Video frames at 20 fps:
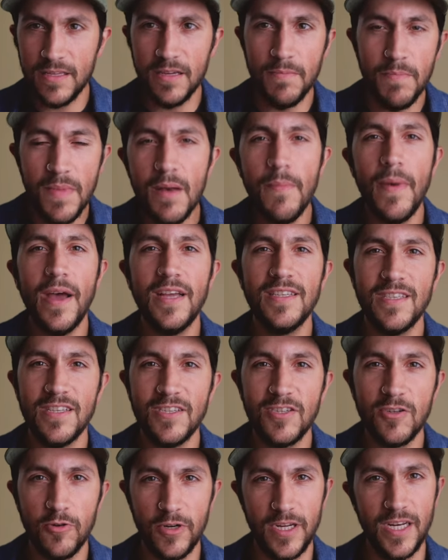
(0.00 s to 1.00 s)
minimize the
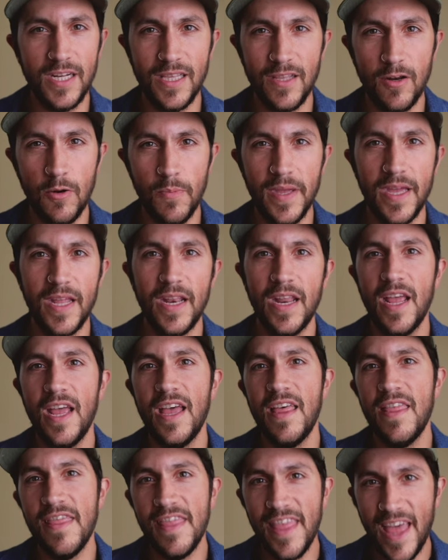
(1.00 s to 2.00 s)
screen a little bit,
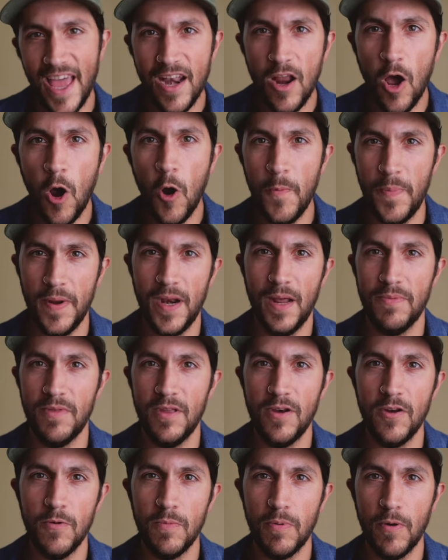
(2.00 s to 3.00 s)
then open up the
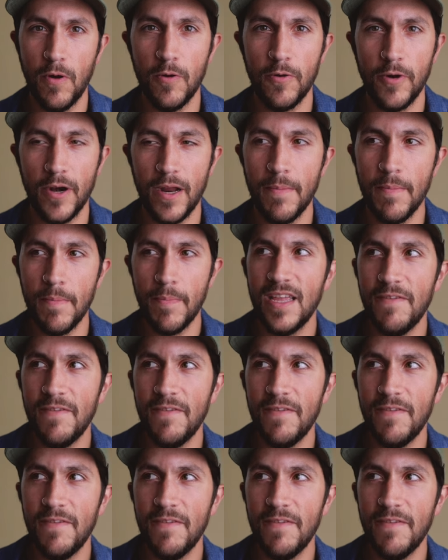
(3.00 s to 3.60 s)
new program.